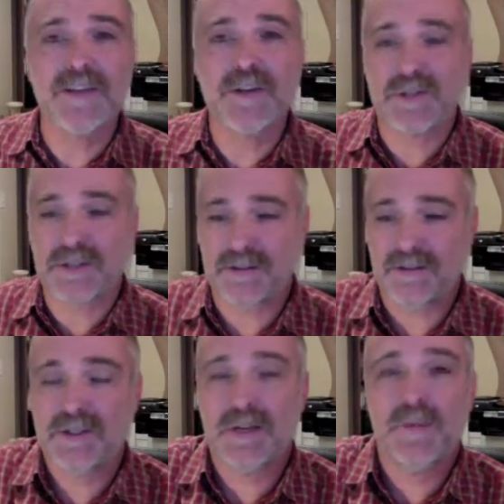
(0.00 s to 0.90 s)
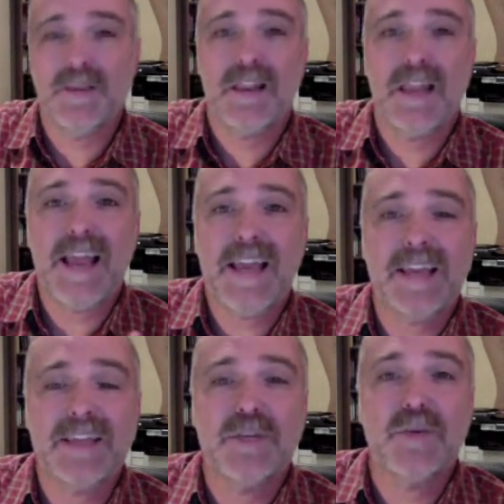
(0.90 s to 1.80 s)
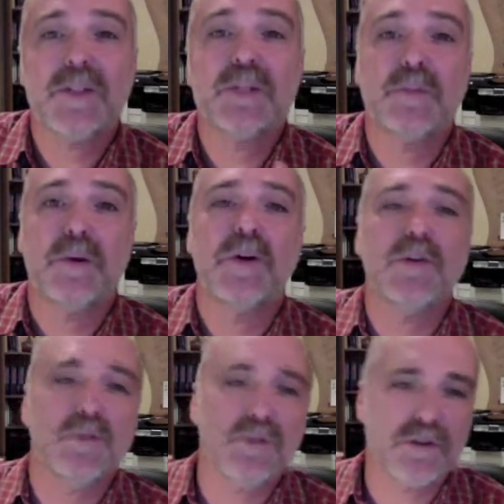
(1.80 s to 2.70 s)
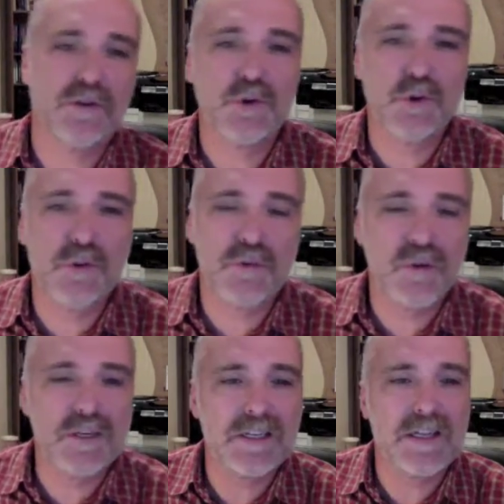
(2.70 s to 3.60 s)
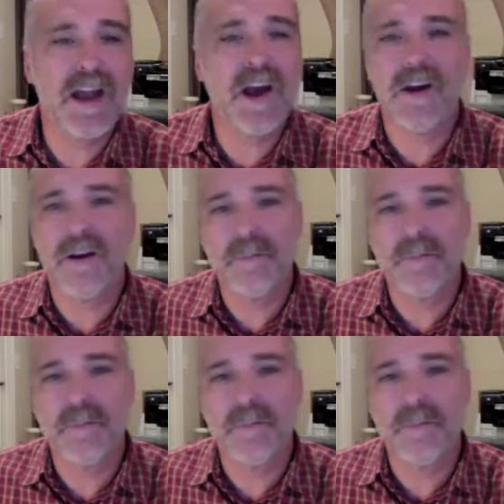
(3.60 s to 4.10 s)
There's something that light does to expose the truth of what's there.